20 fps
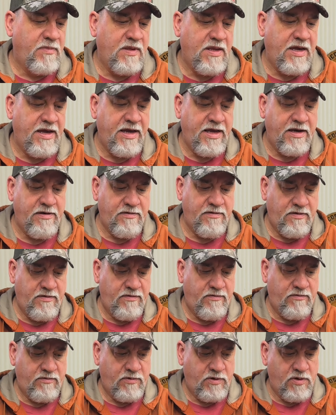I had
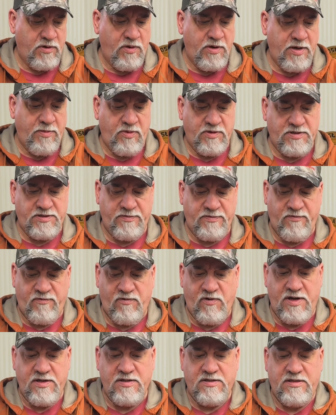grown up with some
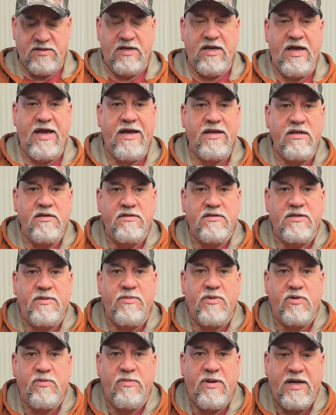friends that had
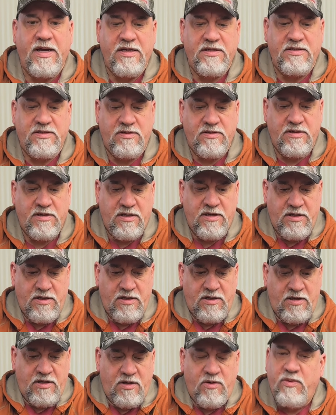similar bikes, and
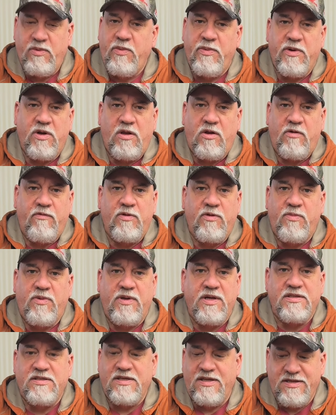we went all over the
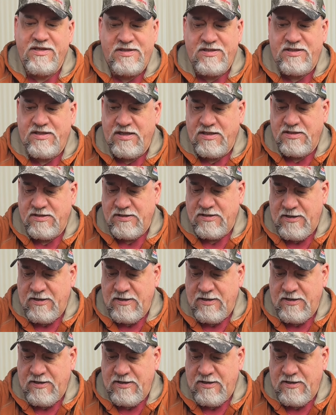place on these things.